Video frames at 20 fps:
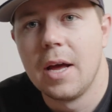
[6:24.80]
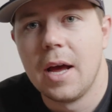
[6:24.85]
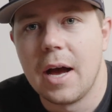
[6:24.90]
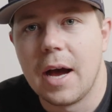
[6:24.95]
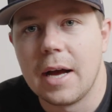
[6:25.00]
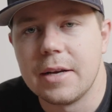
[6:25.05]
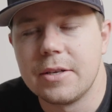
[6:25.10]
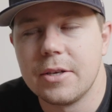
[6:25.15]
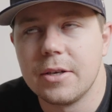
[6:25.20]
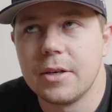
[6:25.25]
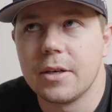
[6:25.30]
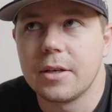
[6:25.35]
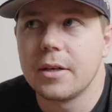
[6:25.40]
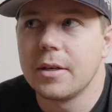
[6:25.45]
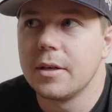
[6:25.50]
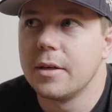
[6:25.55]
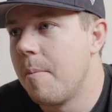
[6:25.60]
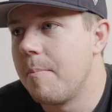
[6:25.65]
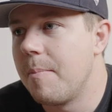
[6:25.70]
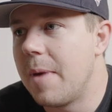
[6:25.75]
I took
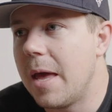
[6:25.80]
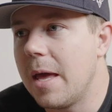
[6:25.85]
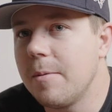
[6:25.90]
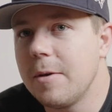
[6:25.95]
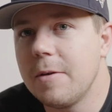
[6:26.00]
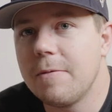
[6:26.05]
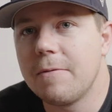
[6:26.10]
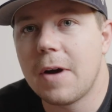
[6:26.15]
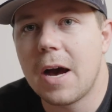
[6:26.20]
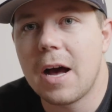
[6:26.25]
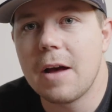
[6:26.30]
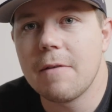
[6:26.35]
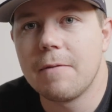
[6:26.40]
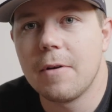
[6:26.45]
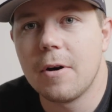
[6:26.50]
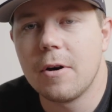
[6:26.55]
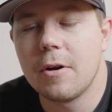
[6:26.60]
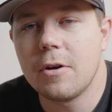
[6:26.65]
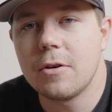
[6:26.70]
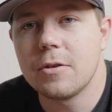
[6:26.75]
maybe 5
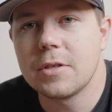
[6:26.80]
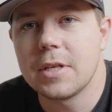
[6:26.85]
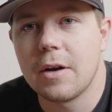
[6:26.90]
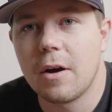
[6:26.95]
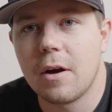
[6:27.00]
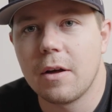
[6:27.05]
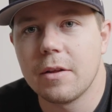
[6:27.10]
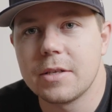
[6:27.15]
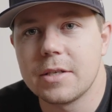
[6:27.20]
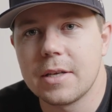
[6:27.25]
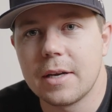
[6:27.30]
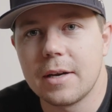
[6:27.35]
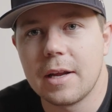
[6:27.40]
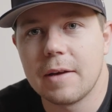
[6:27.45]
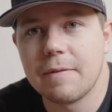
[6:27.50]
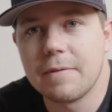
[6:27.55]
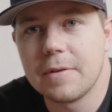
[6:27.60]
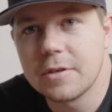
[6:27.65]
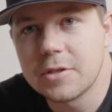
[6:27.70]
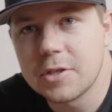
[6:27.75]
photos and all of a sudden
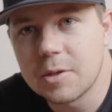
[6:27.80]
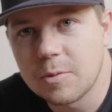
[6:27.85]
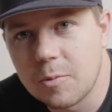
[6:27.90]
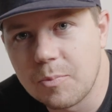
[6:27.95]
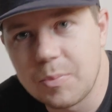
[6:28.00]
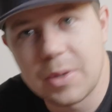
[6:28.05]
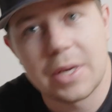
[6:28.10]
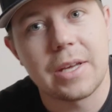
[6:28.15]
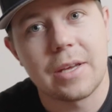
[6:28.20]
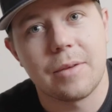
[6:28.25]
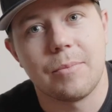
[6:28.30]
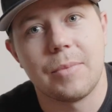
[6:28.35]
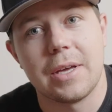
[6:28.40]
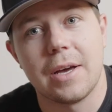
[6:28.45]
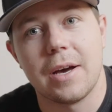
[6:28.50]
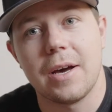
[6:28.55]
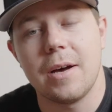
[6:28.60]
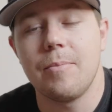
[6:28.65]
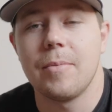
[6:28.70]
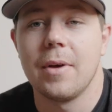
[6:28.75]
I feel someone picking me
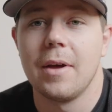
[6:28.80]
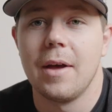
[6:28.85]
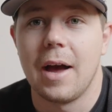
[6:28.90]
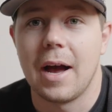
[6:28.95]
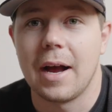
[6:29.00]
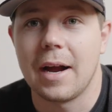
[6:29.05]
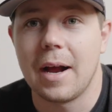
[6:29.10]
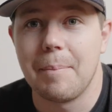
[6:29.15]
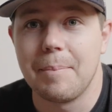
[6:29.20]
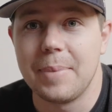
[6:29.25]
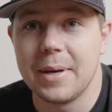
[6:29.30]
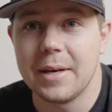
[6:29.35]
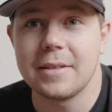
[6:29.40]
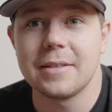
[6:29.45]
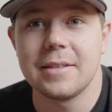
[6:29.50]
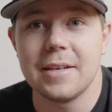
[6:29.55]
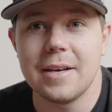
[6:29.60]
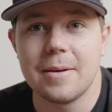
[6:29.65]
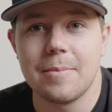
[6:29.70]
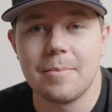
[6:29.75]
up. I got
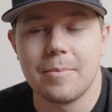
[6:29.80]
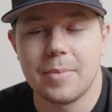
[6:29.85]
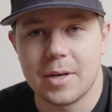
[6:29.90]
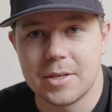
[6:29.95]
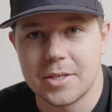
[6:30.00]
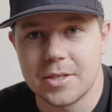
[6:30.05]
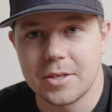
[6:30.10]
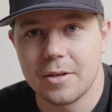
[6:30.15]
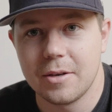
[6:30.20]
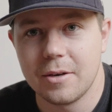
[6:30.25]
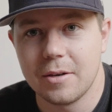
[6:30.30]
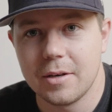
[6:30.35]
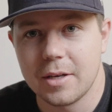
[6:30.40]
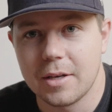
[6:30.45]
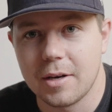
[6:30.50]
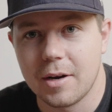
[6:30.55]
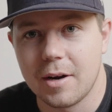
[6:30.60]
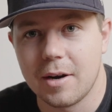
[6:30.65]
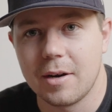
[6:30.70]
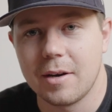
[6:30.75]
picked up by a security
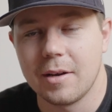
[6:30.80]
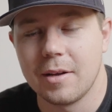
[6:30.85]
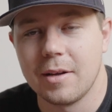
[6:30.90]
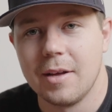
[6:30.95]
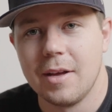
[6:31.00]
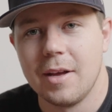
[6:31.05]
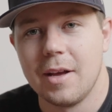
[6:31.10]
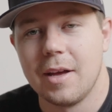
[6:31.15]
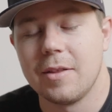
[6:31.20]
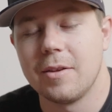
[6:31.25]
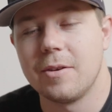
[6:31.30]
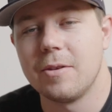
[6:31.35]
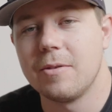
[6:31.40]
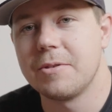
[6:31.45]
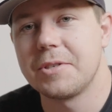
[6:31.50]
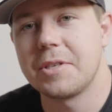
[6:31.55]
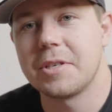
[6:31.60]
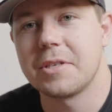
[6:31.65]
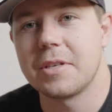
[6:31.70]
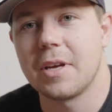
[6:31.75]
guard and the dude
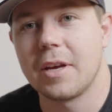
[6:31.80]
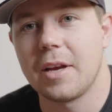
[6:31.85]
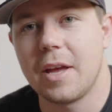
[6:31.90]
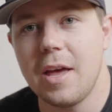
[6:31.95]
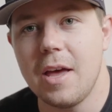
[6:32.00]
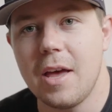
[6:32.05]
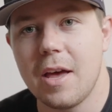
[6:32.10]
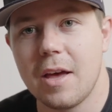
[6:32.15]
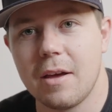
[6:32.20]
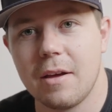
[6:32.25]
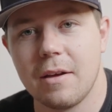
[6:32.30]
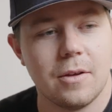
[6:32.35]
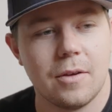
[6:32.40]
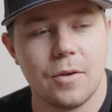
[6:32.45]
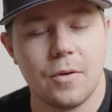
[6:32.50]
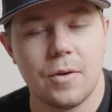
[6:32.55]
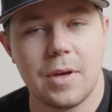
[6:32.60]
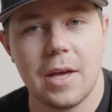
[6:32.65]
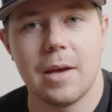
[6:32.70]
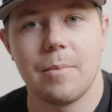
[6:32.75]
was just like, hey,
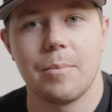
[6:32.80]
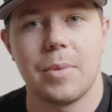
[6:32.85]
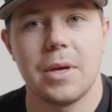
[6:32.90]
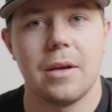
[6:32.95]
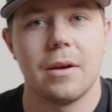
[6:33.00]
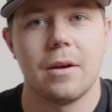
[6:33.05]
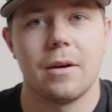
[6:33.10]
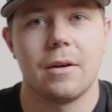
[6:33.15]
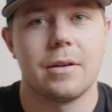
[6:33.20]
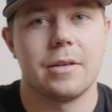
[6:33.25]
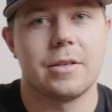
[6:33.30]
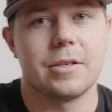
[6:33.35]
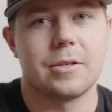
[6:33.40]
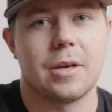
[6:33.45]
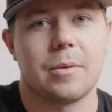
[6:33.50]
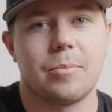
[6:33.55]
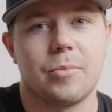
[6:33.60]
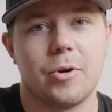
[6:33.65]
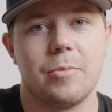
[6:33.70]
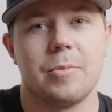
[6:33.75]
you can't be here. And he just
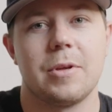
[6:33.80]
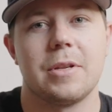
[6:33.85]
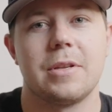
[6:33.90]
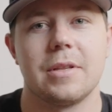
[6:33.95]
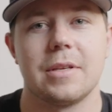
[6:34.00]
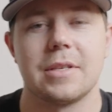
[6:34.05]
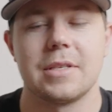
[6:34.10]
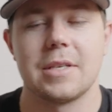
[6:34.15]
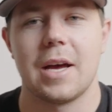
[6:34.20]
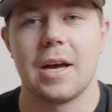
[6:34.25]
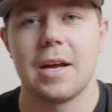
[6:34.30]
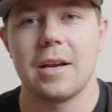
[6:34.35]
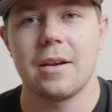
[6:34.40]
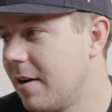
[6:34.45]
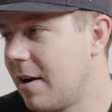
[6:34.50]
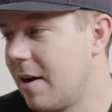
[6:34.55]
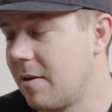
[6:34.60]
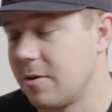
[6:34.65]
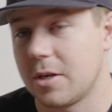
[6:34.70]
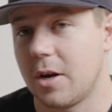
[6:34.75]
like put me to the side.
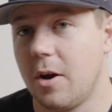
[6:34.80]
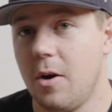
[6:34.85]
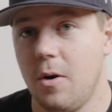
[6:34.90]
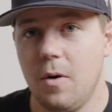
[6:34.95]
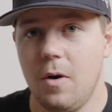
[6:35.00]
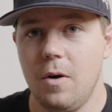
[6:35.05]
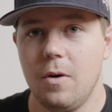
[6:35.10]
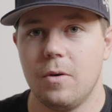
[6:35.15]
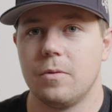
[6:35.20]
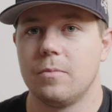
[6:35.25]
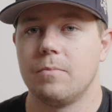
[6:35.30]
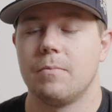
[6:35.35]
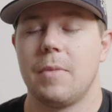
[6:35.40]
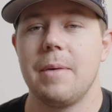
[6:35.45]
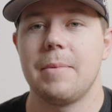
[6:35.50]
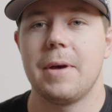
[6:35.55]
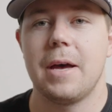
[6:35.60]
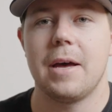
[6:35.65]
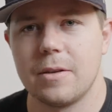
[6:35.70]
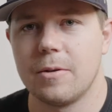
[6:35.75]
I was like, oh, whoa,
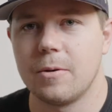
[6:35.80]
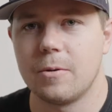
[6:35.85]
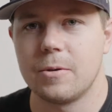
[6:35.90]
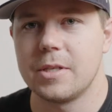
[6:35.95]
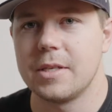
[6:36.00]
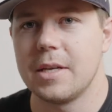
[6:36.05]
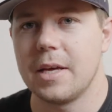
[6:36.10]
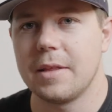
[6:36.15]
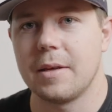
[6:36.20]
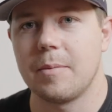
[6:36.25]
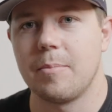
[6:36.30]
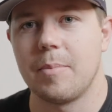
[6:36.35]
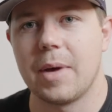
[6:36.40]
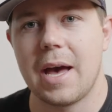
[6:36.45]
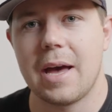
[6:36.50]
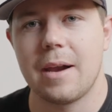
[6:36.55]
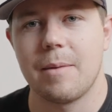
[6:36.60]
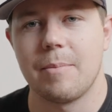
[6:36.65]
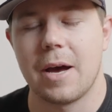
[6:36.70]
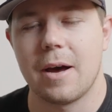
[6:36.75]
my bad. There was nothing
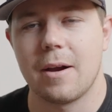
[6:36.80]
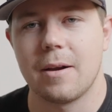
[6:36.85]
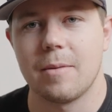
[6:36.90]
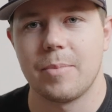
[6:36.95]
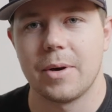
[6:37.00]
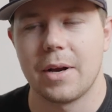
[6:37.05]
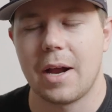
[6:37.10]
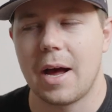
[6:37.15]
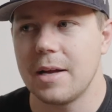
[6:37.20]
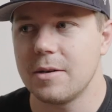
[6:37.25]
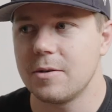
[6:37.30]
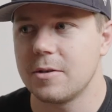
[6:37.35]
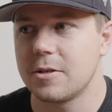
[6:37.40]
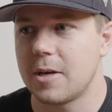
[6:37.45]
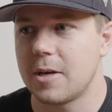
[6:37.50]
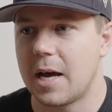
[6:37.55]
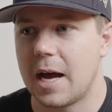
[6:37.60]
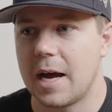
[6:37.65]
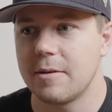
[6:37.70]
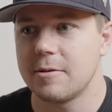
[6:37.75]
bad about it, but I
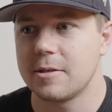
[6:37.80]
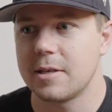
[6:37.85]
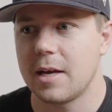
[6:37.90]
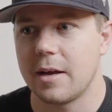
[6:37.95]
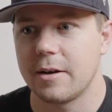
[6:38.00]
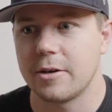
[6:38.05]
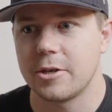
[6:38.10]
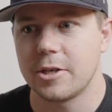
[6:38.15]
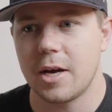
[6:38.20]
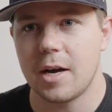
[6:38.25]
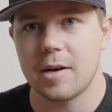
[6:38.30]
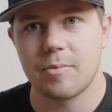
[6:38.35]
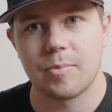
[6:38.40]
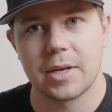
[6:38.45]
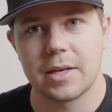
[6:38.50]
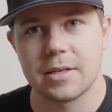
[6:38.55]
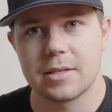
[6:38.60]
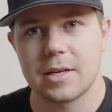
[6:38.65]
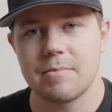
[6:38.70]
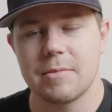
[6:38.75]
was kind of shocked
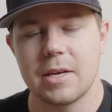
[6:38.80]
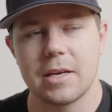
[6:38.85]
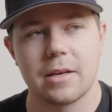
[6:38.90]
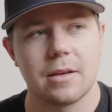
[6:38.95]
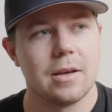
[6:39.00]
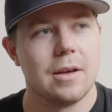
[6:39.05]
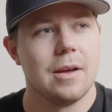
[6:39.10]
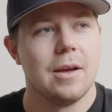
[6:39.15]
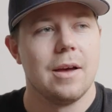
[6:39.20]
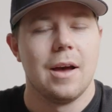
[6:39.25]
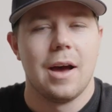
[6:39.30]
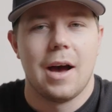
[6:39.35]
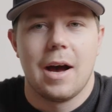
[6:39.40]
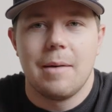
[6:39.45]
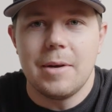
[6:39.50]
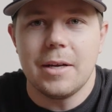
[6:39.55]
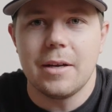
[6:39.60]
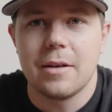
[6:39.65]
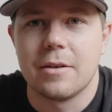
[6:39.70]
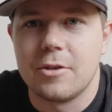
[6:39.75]
because I'm like
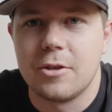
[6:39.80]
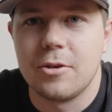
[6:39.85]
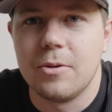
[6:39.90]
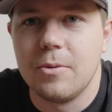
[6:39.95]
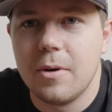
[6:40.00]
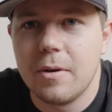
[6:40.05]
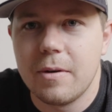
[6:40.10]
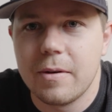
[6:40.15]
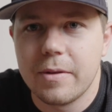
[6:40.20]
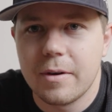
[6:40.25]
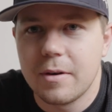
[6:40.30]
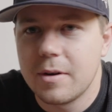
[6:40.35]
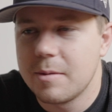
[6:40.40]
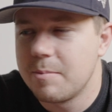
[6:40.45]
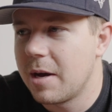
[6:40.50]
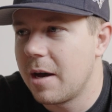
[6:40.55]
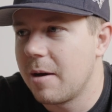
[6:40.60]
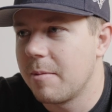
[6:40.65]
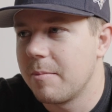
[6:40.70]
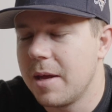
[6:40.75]
a
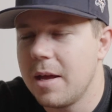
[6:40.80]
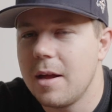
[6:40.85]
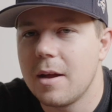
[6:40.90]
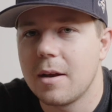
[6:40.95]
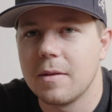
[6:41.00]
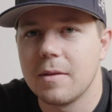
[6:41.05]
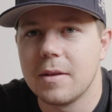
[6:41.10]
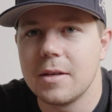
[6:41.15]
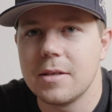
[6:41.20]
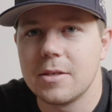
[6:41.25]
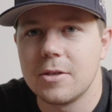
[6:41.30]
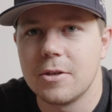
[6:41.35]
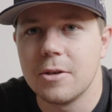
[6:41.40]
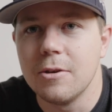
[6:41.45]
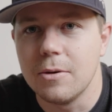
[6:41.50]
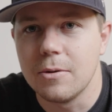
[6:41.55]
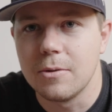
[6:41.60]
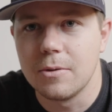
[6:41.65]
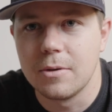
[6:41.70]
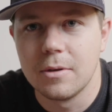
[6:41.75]
230-pound man and this
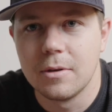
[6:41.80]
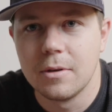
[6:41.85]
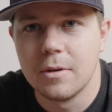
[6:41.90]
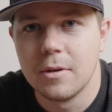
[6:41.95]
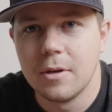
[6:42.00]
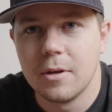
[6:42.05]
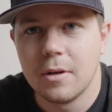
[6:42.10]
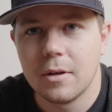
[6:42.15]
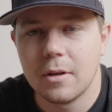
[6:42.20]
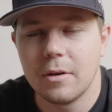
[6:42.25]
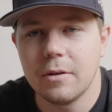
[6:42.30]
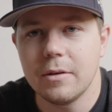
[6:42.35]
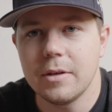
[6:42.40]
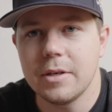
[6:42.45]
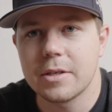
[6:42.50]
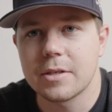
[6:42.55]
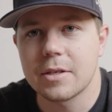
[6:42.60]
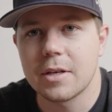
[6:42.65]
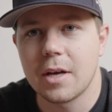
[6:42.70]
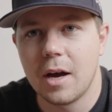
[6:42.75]
dude literally
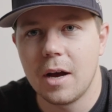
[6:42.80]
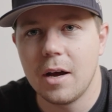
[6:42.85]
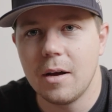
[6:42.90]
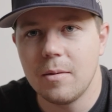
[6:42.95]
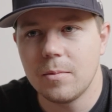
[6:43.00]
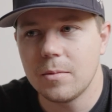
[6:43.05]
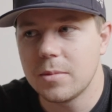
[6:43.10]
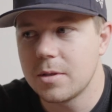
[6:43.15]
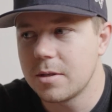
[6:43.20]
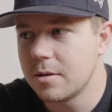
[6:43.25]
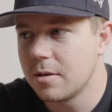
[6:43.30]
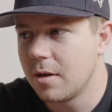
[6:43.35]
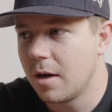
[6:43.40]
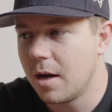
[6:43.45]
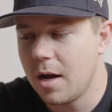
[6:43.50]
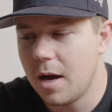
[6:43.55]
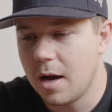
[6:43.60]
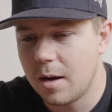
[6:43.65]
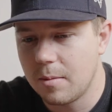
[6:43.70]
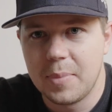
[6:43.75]
just comes,
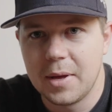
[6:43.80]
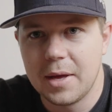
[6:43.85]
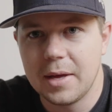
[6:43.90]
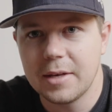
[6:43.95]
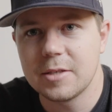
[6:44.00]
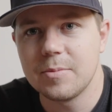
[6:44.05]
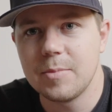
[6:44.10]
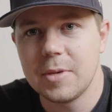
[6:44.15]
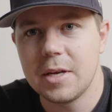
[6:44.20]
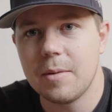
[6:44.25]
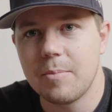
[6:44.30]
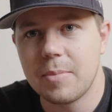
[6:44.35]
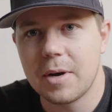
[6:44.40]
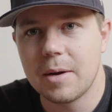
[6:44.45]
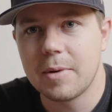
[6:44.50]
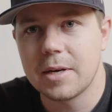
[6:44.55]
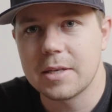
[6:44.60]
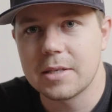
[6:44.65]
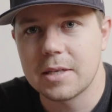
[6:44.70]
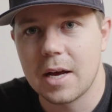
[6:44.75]
picks me up by
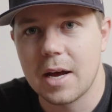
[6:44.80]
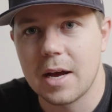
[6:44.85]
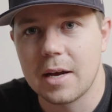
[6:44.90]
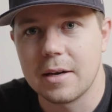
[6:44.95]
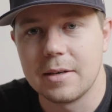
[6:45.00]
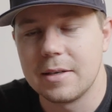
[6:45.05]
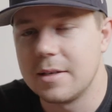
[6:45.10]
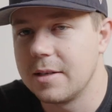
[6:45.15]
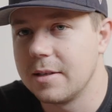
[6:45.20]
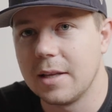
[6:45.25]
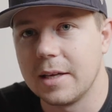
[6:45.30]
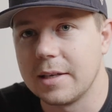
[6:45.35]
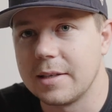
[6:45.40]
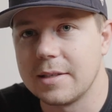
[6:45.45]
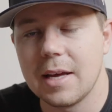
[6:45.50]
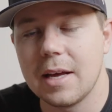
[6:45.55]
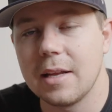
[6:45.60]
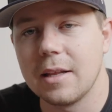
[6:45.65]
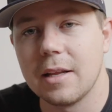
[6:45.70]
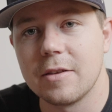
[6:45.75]
my side, like
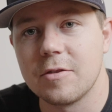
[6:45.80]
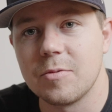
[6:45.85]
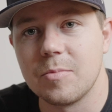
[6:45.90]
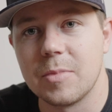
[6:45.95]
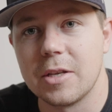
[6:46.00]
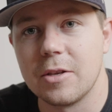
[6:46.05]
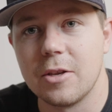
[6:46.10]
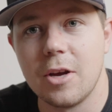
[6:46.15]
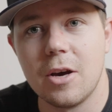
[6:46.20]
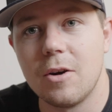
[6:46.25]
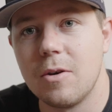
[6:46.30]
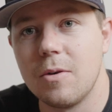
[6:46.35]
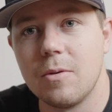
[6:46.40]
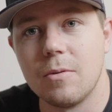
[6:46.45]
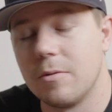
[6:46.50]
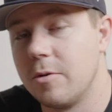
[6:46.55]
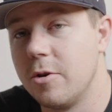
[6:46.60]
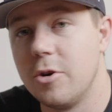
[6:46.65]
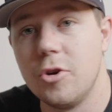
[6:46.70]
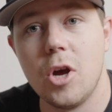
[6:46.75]
deadlifts me,
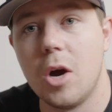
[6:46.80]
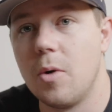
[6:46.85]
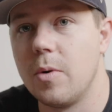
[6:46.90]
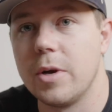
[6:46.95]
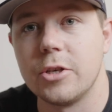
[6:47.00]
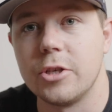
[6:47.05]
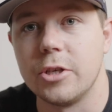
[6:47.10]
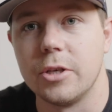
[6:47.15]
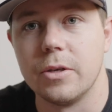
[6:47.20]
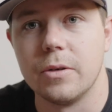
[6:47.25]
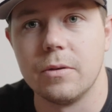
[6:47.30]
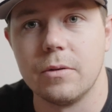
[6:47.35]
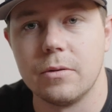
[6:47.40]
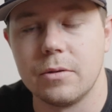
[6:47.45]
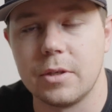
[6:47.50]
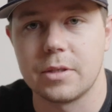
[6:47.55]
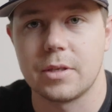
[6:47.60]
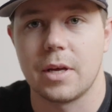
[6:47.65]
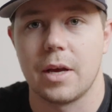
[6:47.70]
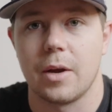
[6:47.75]
no issue.
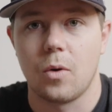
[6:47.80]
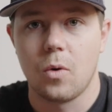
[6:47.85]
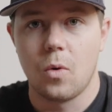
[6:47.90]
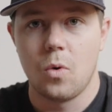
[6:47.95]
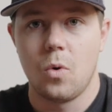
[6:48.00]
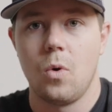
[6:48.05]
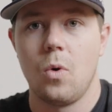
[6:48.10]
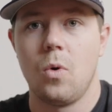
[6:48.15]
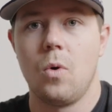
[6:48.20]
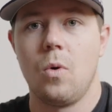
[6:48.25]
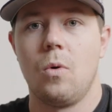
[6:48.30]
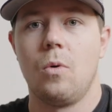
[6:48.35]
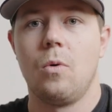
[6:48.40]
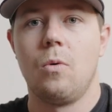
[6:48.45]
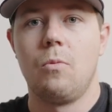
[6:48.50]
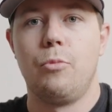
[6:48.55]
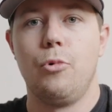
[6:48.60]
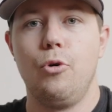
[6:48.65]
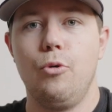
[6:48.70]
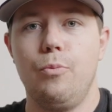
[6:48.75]
Just like,
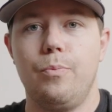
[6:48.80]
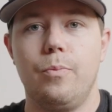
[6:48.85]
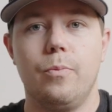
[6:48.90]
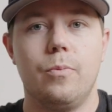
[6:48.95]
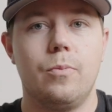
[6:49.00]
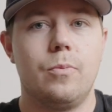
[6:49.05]
boop.